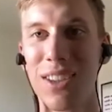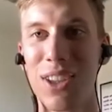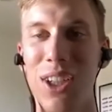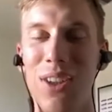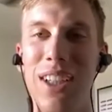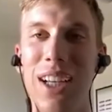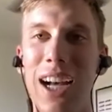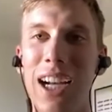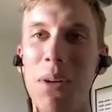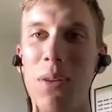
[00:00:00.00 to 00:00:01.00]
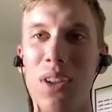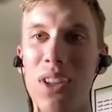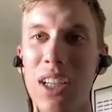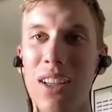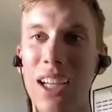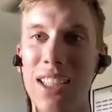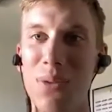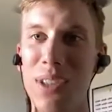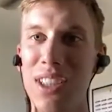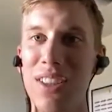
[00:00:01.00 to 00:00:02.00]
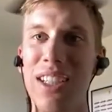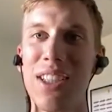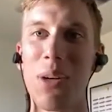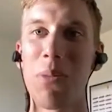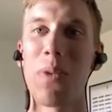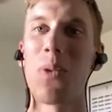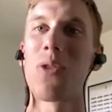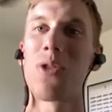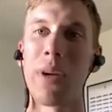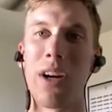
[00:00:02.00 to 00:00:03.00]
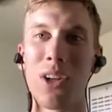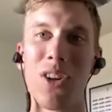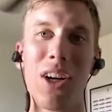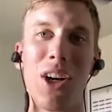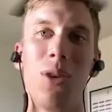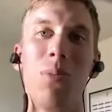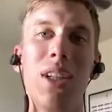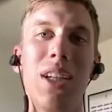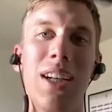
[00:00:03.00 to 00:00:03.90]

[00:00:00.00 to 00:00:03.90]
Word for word: so I got my real estate license recently, so I'm going to be working with my uncle at home